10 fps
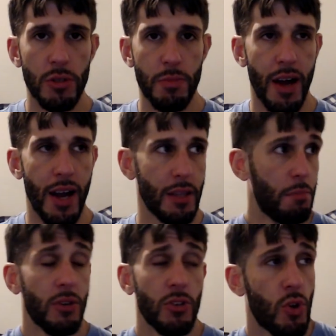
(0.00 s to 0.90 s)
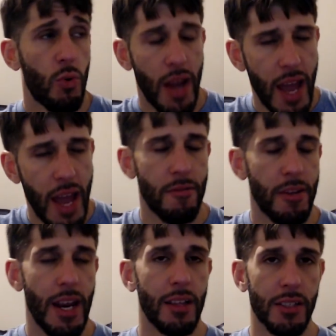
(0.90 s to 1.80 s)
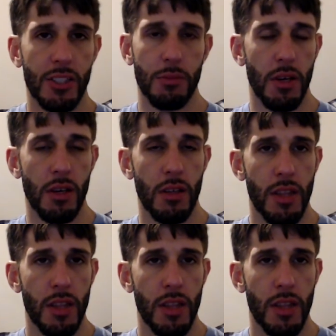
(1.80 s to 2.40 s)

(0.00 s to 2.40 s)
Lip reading: behind. The Bills don't have an Alex Smith.